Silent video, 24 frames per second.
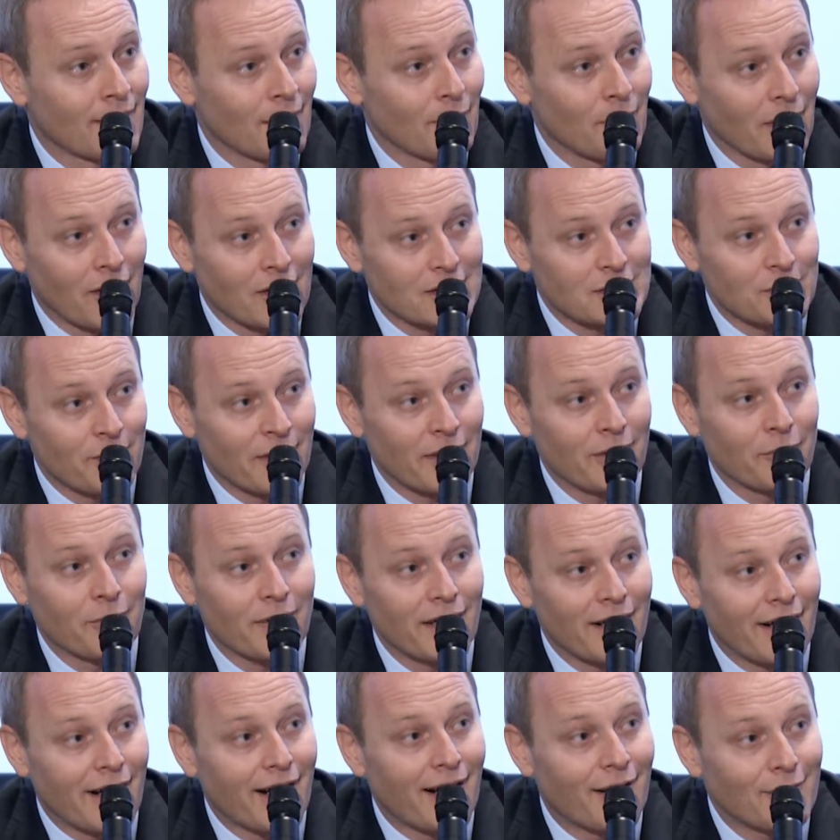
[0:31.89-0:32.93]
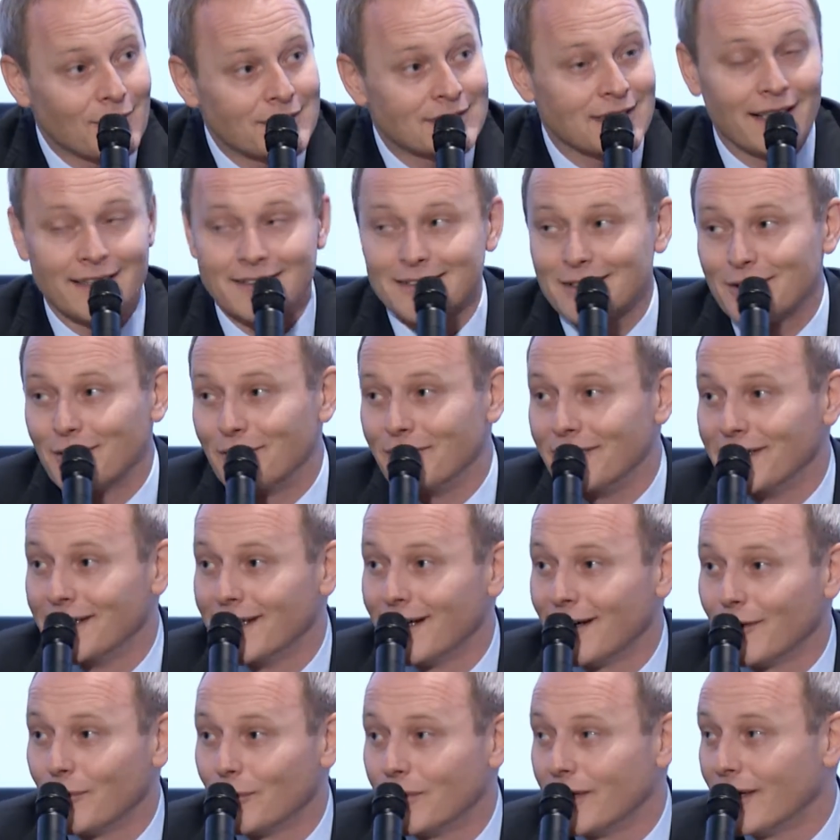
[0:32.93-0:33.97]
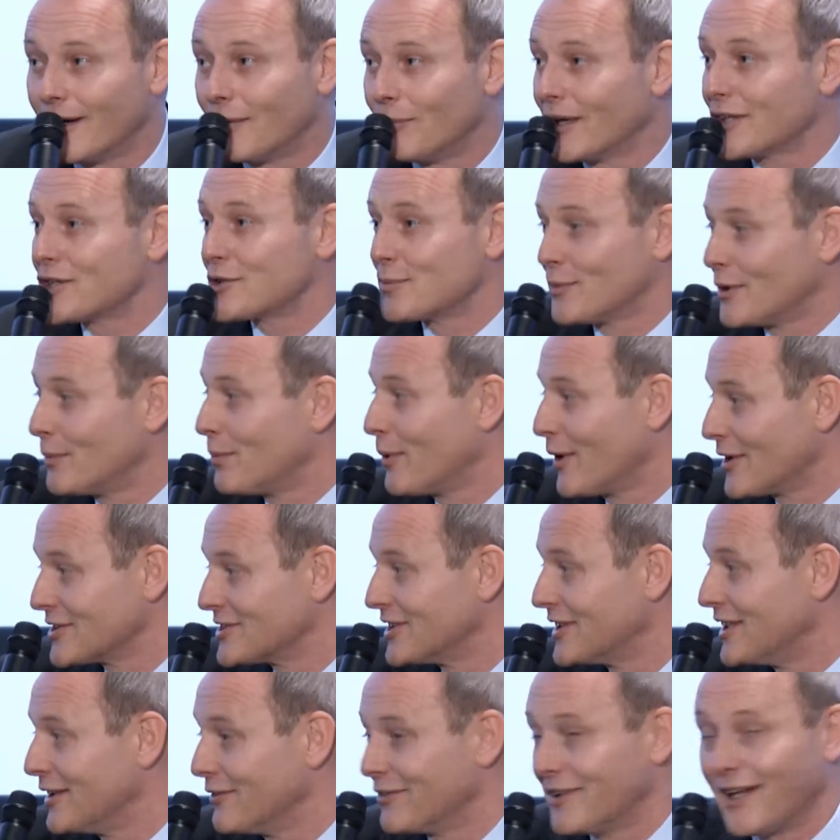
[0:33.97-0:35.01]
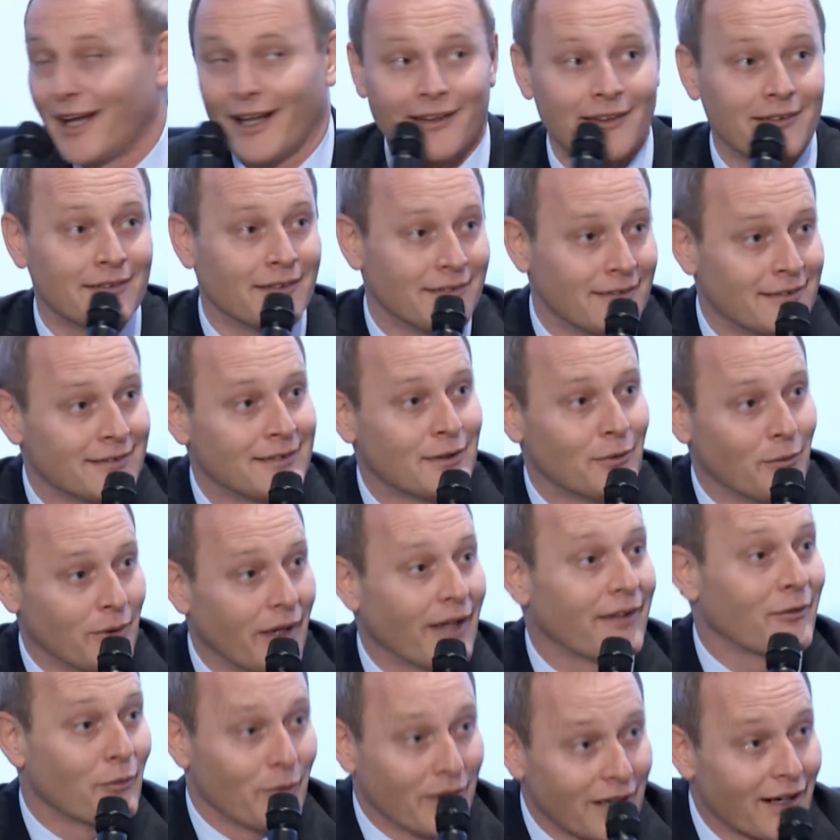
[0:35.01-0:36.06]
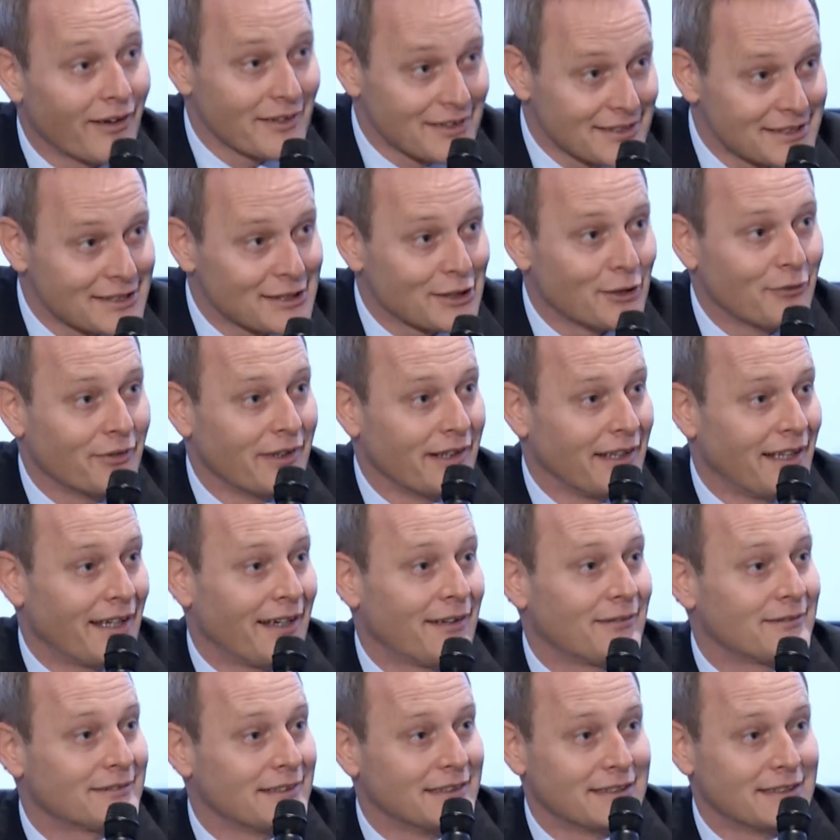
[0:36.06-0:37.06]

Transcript: Because when we are outside Slovenia, we are much more positive than when we are in Slovenia.